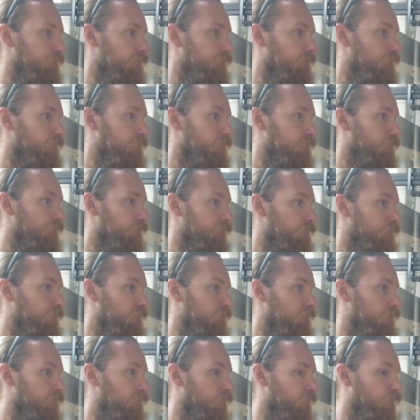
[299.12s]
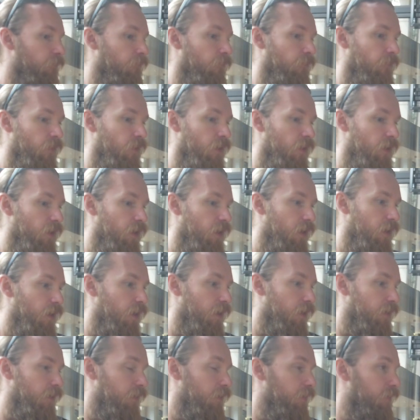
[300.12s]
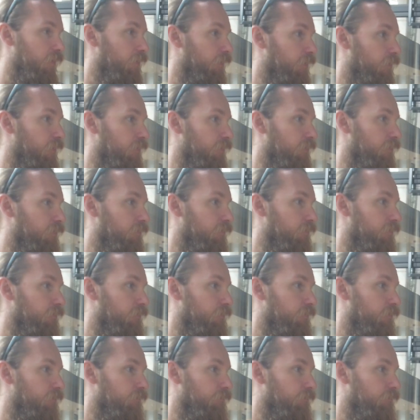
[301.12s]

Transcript: This person isn't speaking.